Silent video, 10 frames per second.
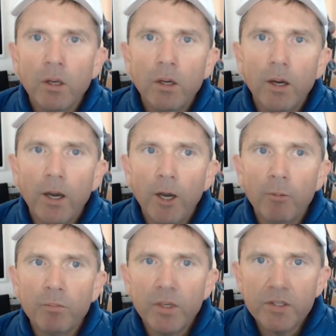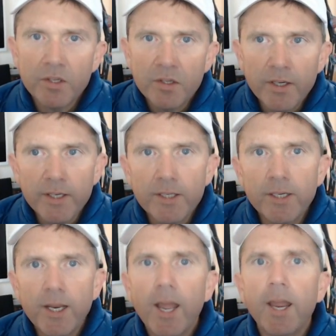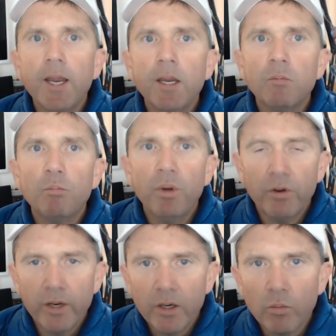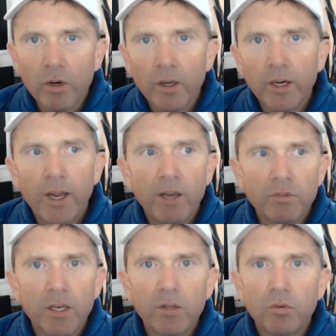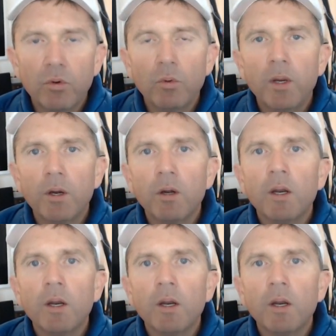It's a 60-day period we're going to have to get through here.